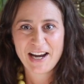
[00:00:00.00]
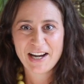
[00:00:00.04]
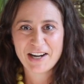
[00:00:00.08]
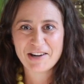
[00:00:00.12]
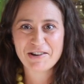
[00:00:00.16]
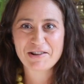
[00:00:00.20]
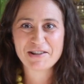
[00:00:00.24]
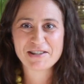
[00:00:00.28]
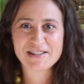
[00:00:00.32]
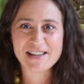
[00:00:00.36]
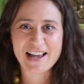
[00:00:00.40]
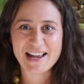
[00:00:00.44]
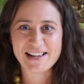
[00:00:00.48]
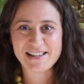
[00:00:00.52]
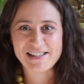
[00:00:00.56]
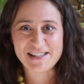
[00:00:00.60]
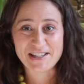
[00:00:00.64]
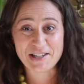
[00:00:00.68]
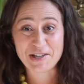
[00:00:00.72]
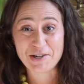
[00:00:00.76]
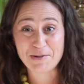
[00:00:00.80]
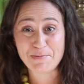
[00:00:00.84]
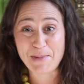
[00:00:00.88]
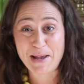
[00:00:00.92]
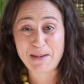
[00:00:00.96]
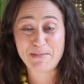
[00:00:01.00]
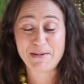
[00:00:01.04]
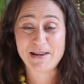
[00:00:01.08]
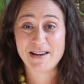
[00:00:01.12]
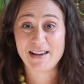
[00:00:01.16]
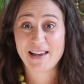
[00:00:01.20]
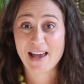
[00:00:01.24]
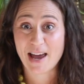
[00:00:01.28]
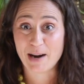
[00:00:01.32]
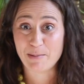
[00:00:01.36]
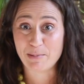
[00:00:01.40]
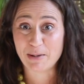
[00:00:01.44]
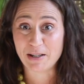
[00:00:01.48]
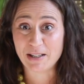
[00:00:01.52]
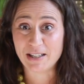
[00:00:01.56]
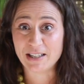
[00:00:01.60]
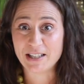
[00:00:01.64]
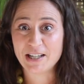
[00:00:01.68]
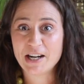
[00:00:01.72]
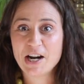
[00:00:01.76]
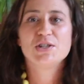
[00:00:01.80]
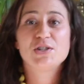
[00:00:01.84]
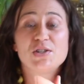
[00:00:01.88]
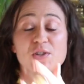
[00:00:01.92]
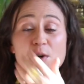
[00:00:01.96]
Here are the signs that you may be a caterpillar.
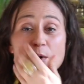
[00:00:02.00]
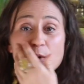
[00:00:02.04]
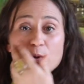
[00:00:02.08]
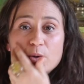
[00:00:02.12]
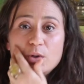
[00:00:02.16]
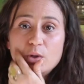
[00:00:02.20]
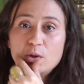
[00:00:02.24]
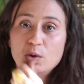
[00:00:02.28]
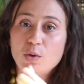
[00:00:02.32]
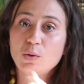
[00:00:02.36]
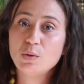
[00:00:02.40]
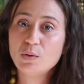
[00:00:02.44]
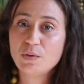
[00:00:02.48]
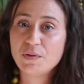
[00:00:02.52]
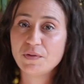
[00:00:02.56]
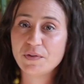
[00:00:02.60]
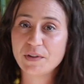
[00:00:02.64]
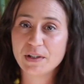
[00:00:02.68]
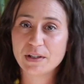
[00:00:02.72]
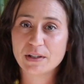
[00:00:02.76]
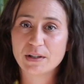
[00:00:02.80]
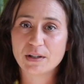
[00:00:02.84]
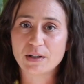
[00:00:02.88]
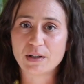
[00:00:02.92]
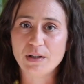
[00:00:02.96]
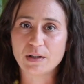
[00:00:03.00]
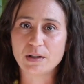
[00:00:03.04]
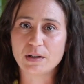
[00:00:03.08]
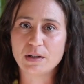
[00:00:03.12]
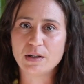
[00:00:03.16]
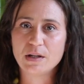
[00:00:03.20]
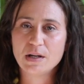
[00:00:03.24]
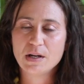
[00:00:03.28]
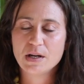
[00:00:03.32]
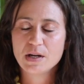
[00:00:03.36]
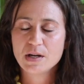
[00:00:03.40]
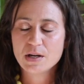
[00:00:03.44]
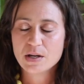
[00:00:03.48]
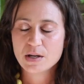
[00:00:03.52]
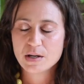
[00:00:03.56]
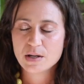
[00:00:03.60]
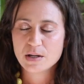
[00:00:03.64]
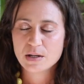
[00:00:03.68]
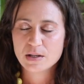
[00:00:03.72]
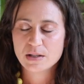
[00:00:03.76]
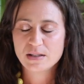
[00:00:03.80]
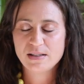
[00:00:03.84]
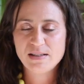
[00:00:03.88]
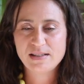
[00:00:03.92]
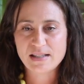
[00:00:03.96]
So you feel
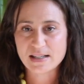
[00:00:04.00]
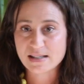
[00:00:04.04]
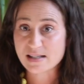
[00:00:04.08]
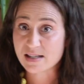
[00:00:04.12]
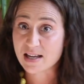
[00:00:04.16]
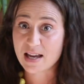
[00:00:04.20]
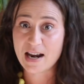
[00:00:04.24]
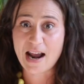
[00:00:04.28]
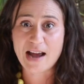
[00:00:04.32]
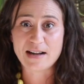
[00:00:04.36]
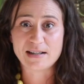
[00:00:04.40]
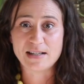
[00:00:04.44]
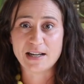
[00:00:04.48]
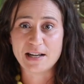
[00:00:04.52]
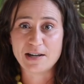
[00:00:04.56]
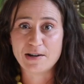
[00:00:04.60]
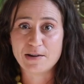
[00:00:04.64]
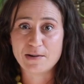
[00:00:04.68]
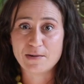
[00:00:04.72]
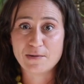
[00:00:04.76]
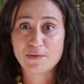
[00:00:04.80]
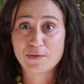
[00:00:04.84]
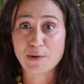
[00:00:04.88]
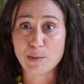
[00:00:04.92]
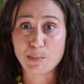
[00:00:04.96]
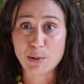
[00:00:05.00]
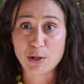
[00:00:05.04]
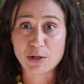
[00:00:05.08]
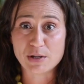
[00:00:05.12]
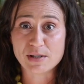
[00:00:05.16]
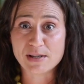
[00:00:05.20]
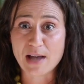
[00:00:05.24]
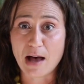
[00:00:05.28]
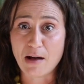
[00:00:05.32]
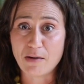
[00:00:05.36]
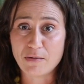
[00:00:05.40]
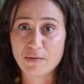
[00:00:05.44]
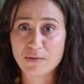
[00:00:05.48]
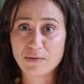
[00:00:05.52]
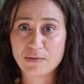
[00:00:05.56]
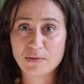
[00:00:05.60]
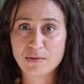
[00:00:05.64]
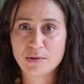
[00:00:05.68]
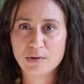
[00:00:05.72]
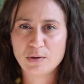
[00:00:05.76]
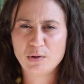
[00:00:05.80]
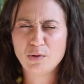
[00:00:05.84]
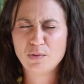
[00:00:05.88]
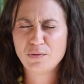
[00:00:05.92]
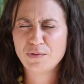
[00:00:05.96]
disconnected from yourself.
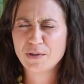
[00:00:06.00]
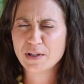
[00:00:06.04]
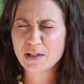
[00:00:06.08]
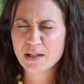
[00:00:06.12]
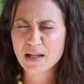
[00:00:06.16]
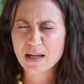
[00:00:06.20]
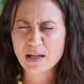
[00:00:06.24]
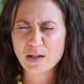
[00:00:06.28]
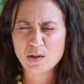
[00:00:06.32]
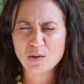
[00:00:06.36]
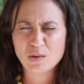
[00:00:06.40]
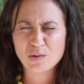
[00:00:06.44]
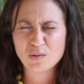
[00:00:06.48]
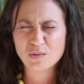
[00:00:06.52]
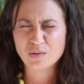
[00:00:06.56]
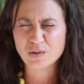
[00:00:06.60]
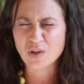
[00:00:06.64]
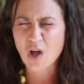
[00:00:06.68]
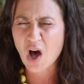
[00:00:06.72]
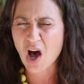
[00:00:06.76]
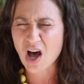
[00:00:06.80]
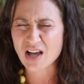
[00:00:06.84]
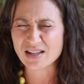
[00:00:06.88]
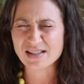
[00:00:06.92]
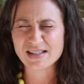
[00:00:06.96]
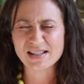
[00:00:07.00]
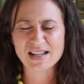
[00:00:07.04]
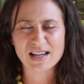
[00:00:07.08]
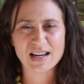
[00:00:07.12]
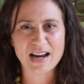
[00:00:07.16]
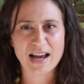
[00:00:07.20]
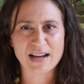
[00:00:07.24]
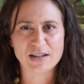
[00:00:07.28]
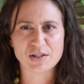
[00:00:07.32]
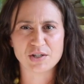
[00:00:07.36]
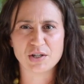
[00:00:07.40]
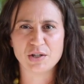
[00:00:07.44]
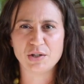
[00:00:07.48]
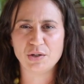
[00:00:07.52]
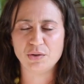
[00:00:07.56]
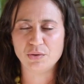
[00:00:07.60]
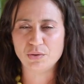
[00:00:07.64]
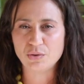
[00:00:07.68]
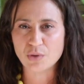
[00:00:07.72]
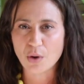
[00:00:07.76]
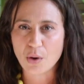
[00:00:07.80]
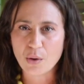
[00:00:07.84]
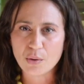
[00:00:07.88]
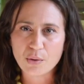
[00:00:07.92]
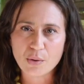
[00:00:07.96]
You feel like you've lost connection, you
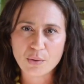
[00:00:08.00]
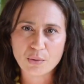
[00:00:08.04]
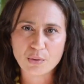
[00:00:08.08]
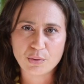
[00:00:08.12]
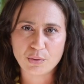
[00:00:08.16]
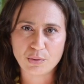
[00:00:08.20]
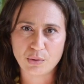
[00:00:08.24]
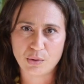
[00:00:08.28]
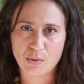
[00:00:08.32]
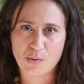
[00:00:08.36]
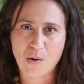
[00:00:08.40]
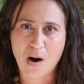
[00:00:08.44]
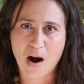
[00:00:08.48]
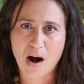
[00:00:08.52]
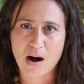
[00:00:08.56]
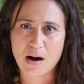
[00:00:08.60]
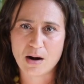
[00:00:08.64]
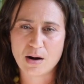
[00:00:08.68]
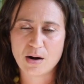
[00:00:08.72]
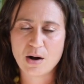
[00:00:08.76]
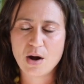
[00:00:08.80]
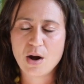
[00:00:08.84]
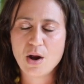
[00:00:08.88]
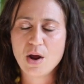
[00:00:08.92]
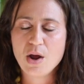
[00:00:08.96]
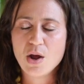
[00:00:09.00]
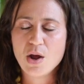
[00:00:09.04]
don't know who you are.